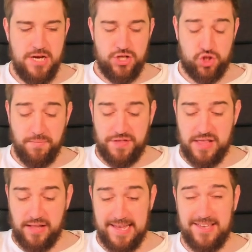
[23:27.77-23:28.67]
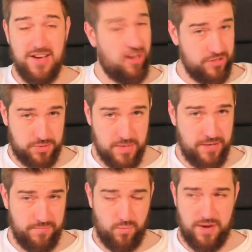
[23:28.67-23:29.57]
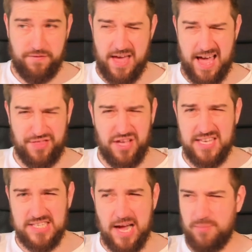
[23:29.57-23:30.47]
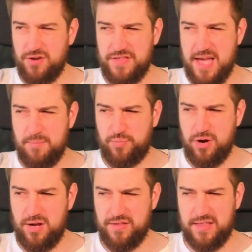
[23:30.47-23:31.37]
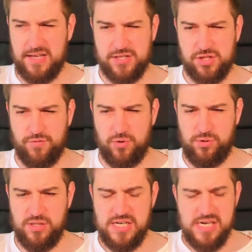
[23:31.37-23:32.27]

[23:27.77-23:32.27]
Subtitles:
Something like Guardsmen with their, I think it's Hammer of the Emperor, I think that's the rule.